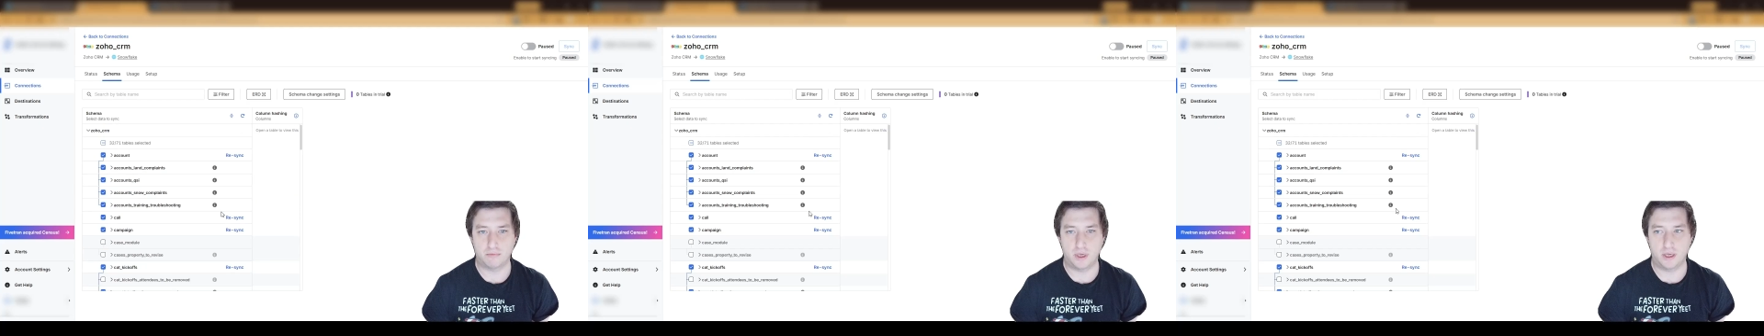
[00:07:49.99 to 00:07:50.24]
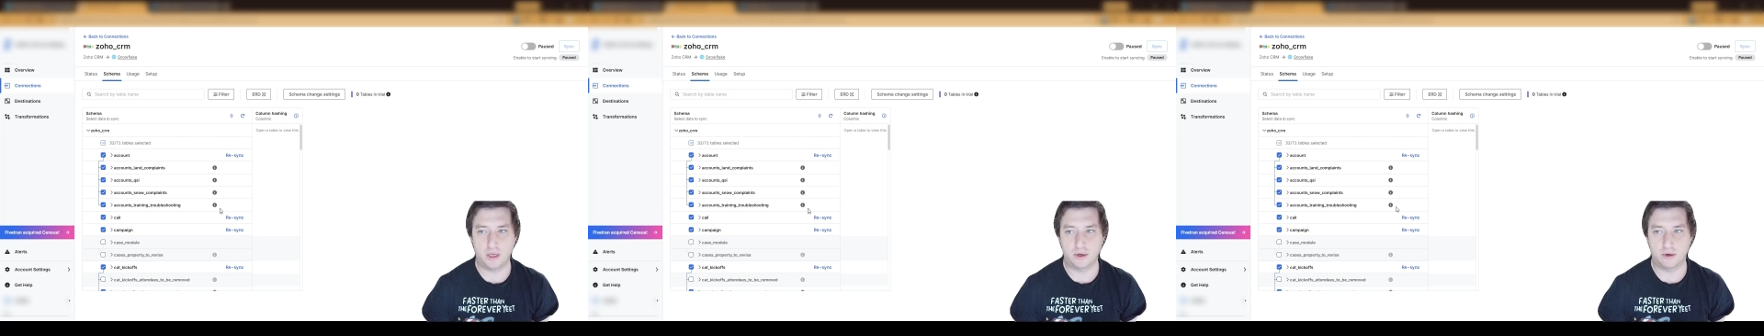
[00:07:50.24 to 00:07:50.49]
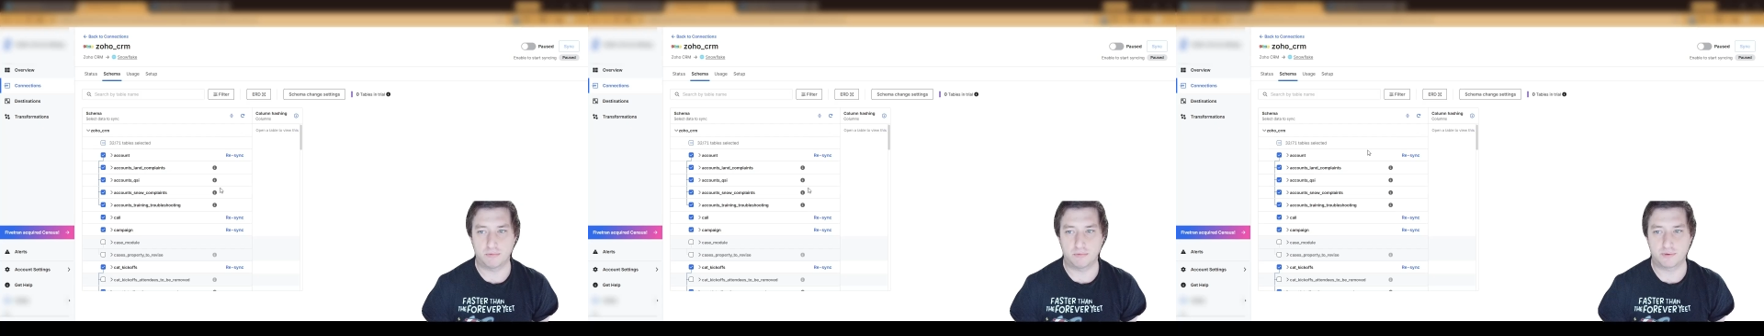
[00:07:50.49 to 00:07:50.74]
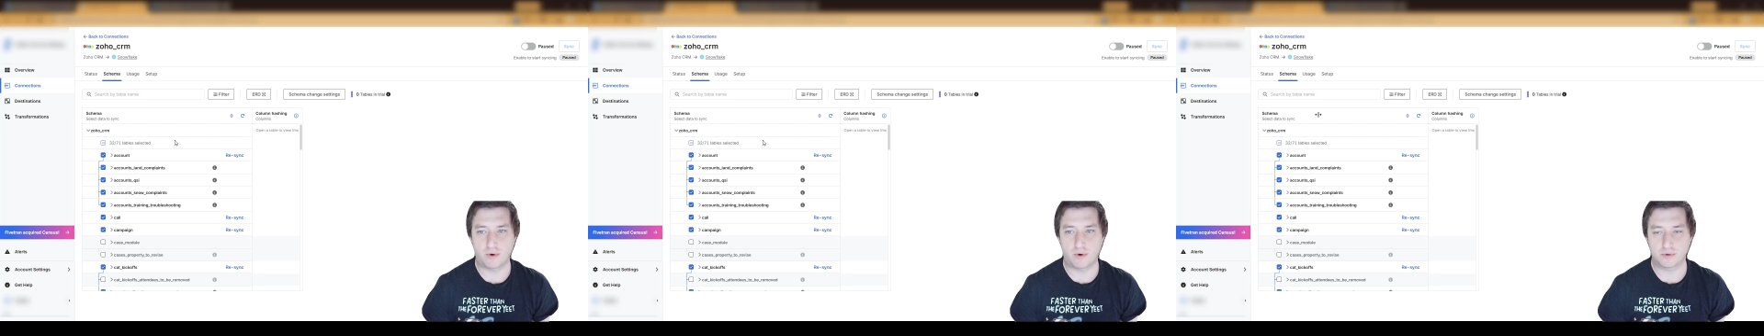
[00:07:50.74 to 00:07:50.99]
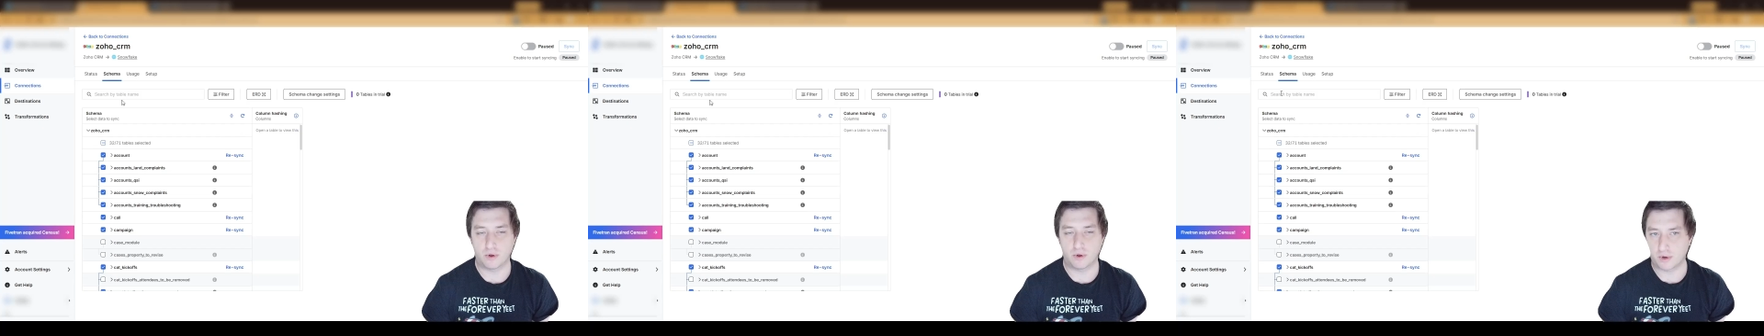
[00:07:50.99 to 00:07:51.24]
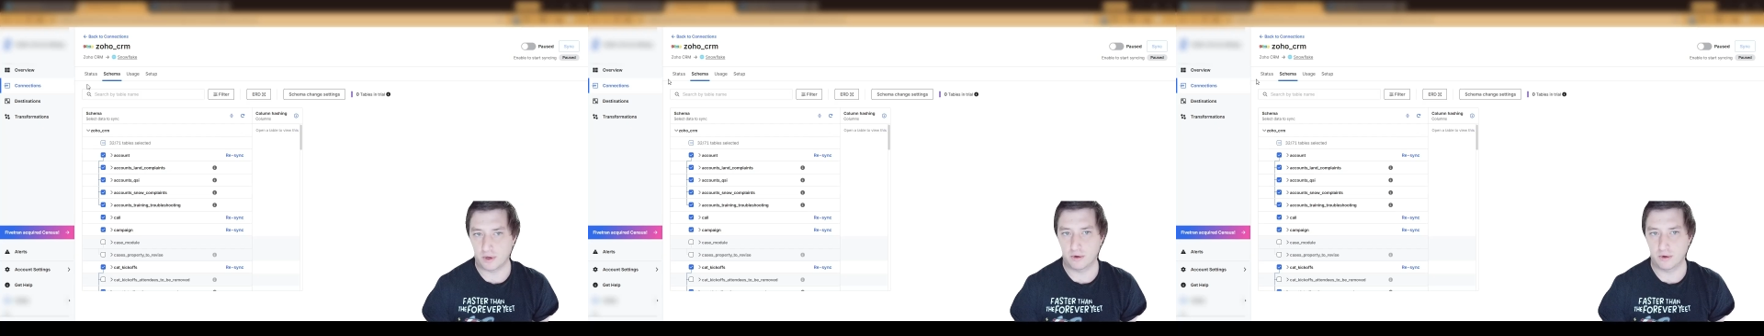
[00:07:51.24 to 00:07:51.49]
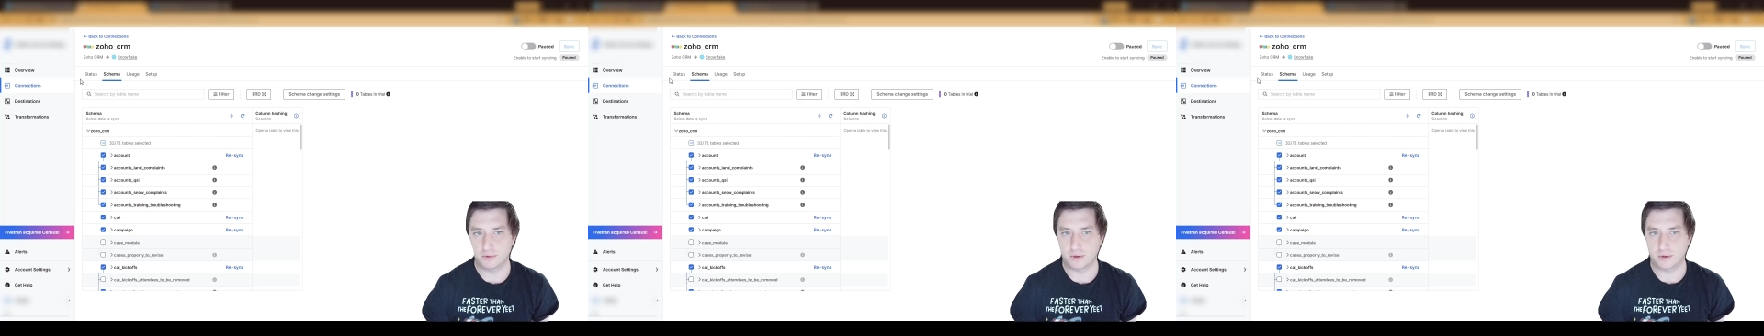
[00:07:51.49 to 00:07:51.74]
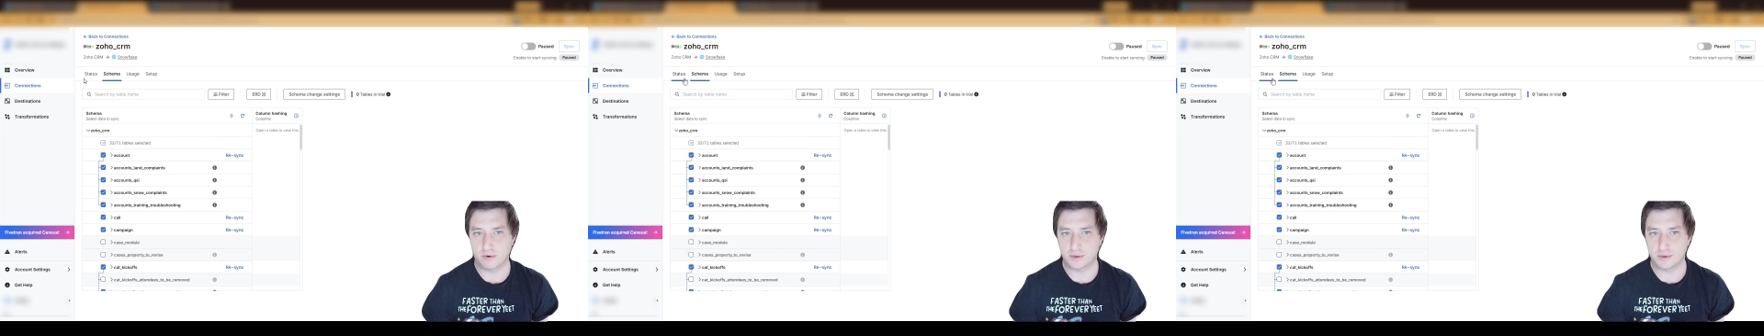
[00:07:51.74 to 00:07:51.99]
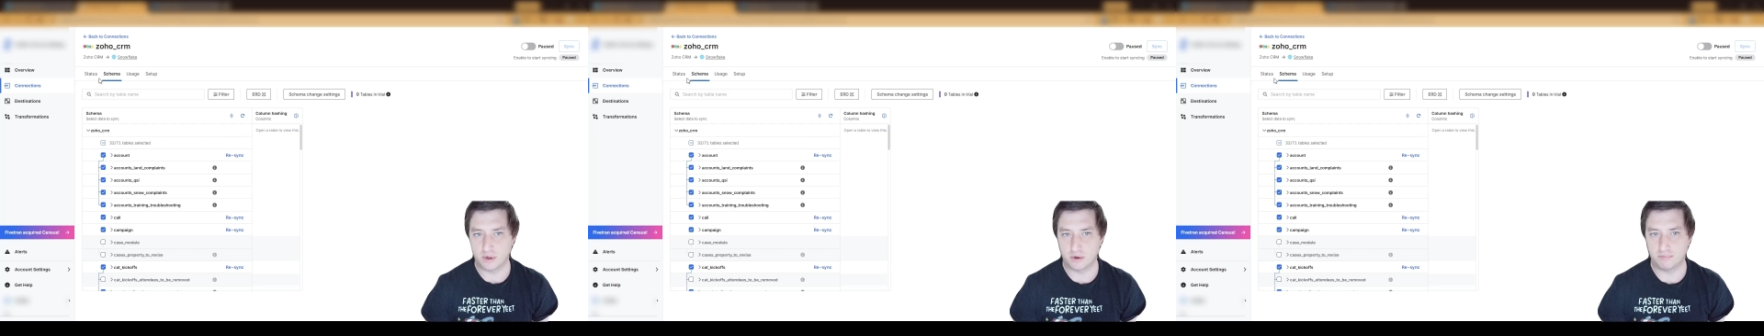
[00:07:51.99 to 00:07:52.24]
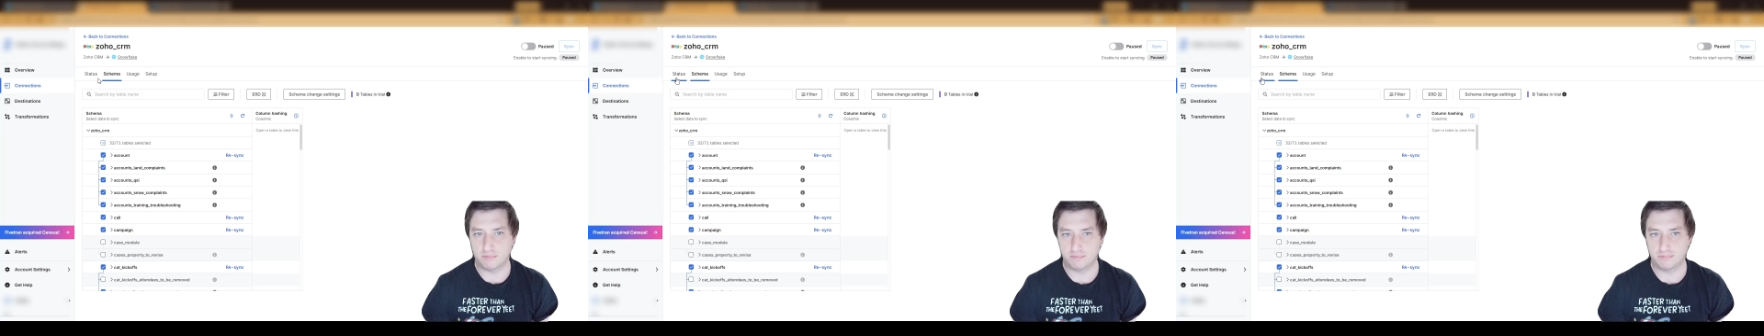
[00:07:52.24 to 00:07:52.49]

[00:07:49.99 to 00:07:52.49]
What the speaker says: And as far as logging goes, there is none.